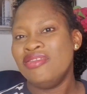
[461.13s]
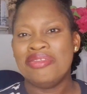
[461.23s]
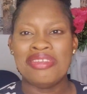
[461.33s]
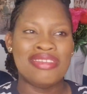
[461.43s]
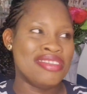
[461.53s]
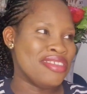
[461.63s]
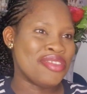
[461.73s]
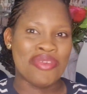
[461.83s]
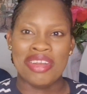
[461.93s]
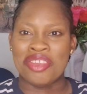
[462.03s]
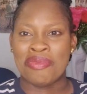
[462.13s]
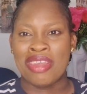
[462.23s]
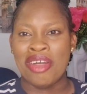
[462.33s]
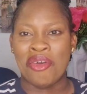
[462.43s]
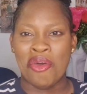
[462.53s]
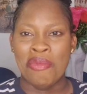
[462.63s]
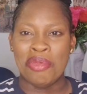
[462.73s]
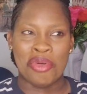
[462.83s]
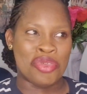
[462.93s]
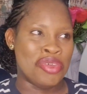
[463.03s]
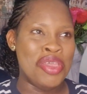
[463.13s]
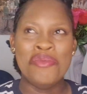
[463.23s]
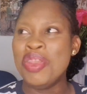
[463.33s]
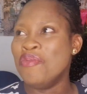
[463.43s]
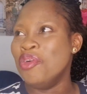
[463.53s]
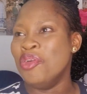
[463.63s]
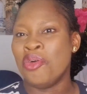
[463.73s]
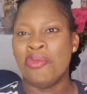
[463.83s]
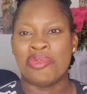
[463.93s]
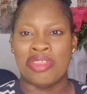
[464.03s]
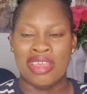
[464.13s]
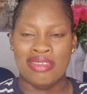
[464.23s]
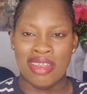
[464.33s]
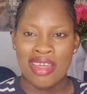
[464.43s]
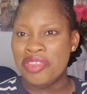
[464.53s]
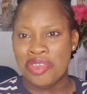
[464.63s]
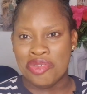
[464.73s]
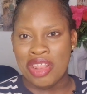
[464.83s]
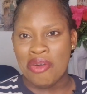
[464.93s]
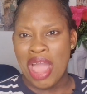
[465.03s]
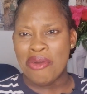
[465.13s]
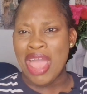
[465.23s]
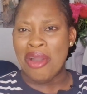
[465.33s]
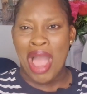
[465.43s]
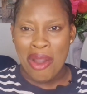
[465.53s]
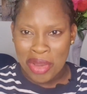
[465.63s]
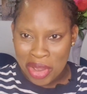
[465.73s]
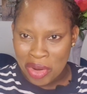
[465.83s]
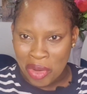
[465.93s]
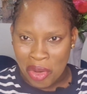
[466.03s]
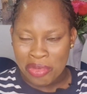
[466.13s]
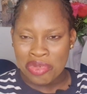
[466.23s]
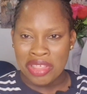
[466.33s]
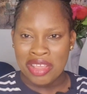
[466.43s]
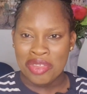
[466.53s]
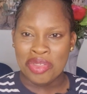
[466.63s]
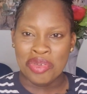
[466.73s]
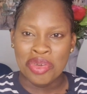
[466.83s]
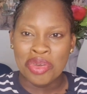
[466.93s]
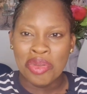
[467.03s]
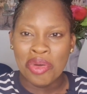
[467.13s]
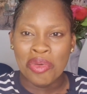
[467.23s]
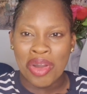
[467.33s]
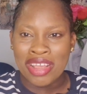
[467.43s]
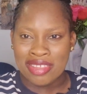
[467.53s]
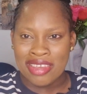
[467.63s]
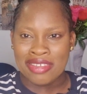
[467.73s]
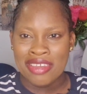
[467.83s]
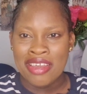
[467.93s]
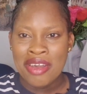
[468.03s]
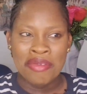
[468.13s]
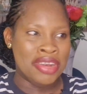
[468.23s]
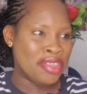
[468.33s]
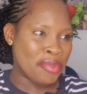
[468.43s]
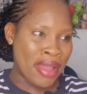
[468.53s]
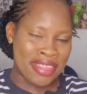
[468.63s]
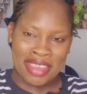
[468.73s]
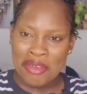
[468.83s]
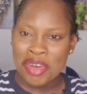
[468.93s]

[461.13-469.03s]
is this why this man now coming? Because even if one not comes to Nigeria, are we going to come today? Do you know what it is? We need to buy a ticket. We